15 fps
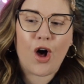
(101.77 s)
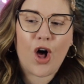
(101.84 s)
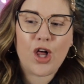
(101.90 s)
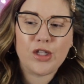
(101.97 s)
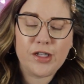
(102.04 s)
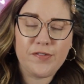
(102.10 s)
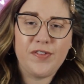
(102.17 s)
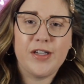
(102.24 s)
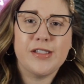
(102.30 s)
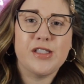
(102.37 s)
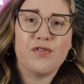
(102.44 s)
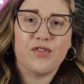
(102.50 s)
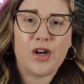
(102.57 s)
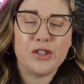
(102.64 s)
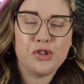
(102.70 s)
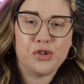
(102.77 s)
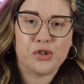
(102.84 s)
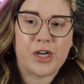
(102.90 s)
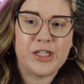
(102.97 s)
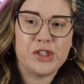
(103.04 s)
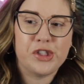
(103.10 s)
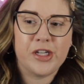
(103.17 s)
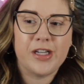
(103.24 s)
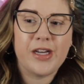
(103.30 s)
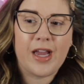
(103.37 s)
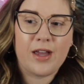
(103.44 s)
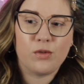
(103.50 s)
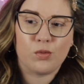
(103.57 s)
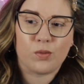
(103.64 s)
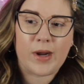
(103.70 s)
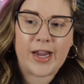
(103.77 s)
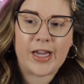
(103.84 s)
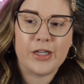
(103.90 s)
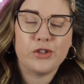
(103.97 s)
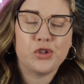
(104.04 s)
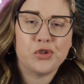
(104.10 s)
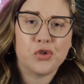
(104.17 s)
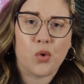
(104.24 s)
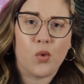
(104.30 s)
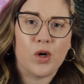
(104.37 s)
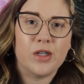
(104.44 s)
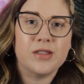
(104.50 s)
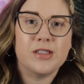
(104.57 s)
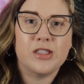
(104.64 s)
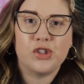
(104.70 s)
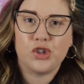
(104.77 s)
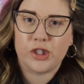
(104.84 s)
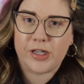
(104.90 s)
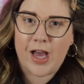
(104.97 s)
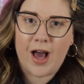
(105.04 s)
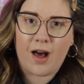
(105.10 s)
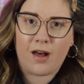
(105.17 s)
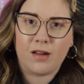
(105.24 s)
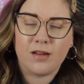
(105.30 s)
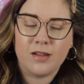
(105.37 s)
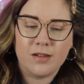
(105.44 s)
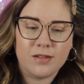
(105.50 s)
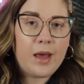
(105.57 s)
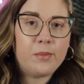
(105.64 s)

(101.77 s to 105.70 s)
all of his frustration and rage towards Janelle,